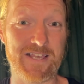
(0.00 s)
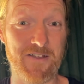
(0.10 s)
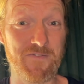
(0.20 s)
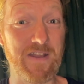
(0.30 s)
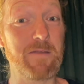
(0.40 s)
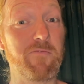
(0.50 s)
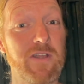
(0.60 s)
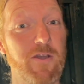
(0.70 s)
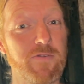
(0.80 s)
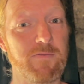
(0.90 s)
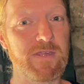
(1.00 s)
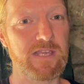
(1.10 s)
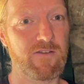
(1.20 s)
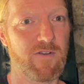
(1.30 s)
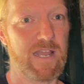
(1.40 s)
and I'm feeling pretty
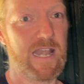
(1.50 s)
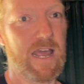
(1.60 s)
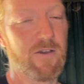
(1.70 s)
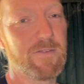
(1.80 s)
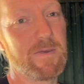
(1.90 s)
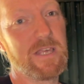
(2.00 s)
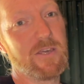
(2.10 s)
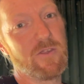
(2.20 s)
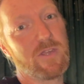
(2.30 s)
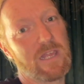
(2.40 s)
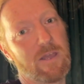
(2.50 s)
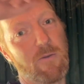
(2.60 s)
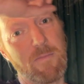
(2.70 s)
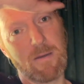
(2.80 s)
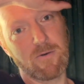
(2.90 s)
optimistic right now, especially because you said there were
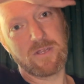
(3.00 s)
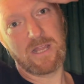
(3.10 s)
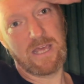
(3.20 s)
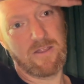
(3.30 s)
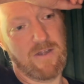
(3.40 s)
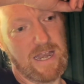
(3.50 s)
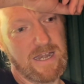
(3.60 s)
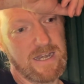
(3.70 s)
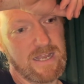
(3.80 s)
bubbles at the other end.